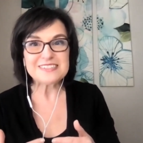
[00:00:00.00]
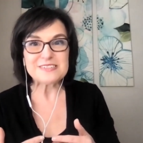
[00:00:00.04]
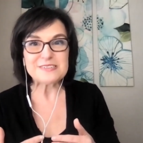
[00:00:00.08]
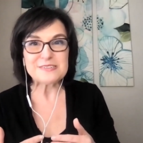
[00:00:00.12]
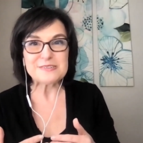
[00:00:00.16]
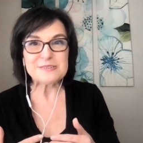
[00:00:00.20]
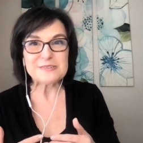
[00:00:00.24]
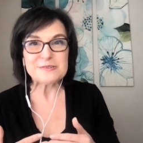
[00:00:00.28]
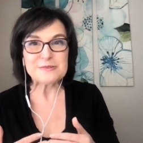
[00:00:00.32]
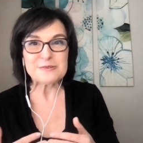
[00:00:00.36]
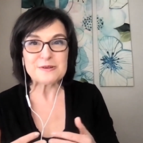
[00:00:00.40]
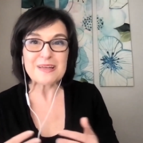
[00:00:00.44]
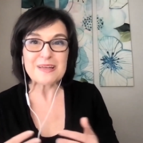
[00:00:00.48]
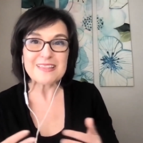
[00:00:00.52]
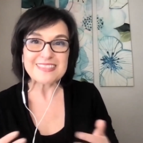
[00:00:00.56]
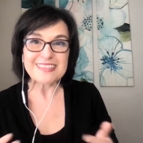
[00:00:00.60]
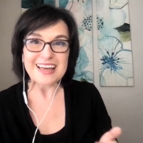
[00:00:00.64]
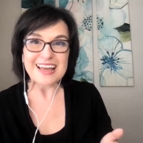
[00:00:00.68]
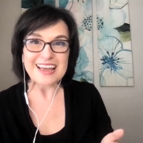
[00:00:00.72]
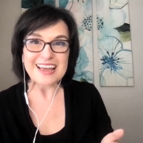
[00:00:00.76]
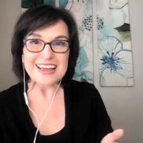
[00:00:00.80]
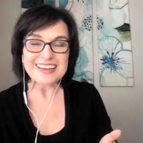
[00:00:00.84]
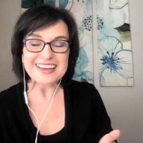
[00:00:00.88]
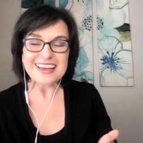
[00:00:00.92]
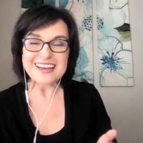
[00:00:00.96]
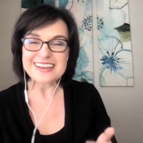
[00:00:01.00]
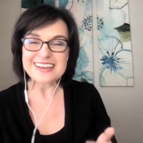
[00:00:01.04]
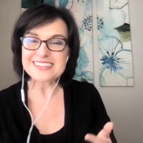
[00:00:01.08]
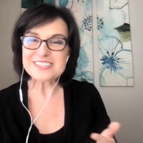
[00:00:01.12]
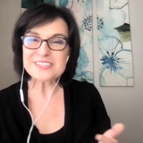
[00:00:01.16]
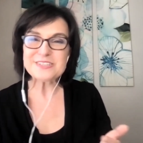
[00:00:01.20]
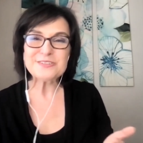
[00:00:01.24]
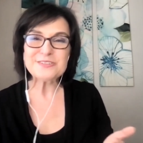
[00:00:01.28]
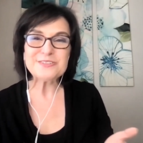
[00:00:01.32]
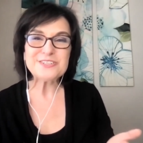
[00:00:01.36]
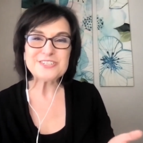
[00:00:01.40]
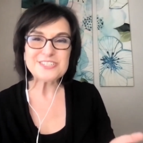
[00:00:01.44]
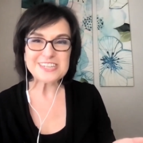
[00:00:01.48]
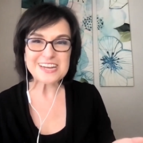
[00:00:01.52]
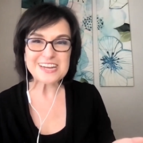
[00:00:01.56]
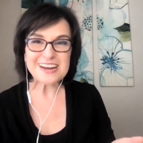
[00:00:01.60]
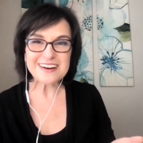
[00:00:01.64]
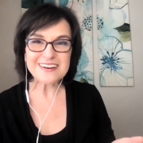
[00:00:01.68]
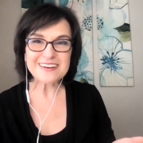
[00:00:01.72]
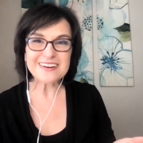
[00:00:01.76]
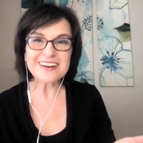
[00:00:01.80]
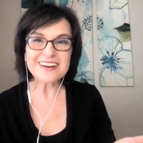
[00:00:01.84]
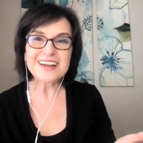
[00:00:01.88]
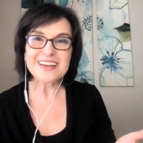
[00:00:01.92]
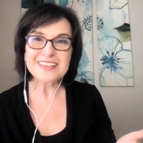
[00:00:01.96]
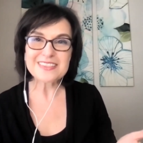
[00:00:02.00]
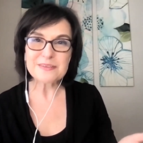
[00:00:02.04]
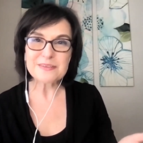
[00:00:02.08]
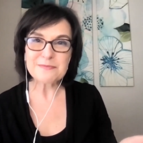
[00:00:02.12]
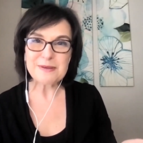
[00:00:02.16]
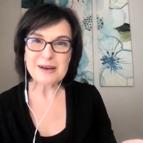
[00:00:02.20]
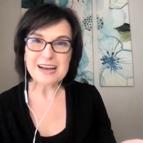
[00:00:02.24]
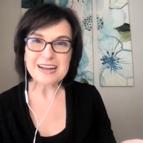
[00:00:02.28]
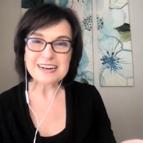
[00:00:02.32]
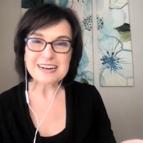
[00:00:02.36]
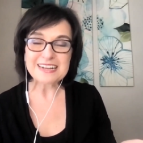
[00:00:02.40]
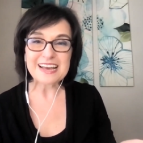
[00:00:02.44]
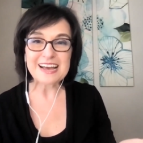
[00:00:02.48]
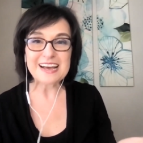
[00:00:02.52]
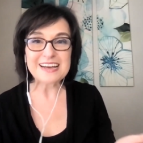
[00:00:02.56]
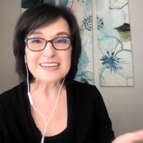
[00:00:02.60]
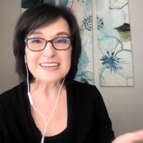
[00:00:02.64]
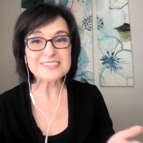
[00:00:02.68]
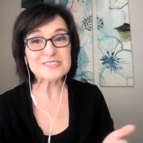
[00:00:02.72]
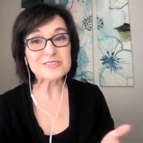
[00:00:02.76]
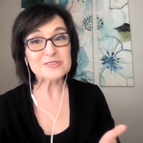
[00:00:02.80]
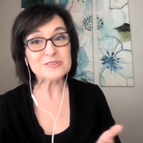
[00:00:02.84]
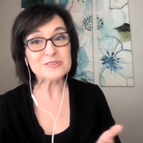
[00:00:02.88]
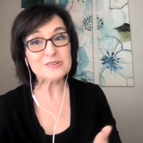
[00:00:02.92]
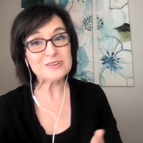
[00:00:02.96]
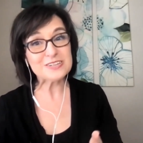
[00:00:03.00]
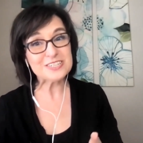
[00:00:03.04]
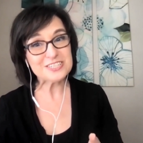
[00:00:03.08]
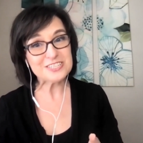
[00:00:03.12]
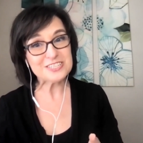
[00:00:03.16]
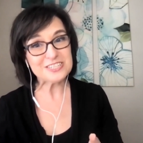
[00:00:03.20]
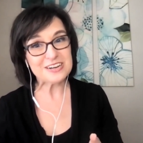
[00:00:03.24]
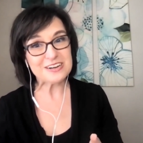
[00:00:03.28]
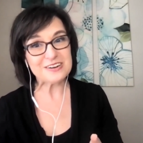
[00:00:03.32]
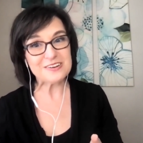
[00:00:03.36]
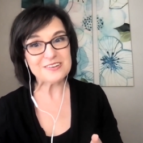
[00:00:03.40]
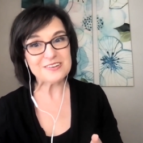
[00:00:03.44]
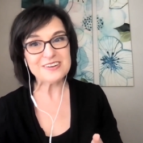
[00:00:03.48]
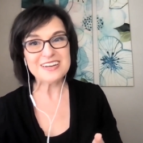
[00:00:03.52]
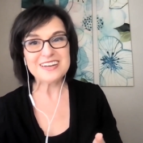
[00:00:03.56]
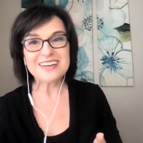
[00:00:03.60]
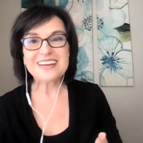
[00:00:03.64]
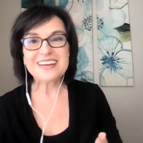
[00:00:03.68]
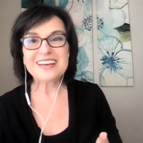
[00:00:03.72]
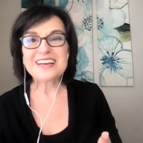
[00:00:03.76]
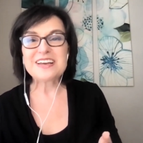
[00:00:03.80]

to like and to share the podcast or show